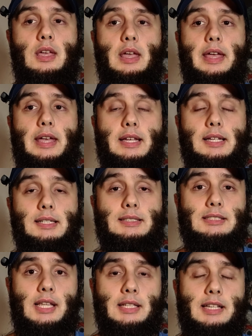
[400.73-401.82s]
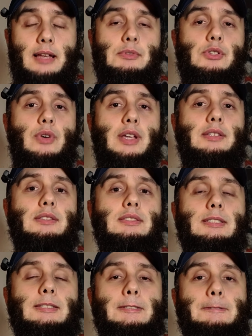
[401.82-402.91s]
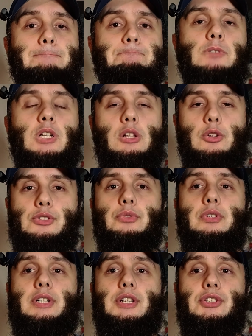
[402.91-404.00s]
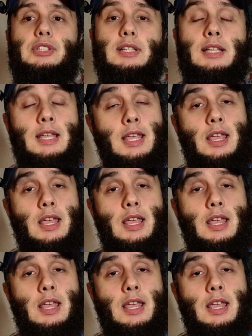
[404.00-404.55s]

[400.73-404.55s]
And it comes quite close to the original,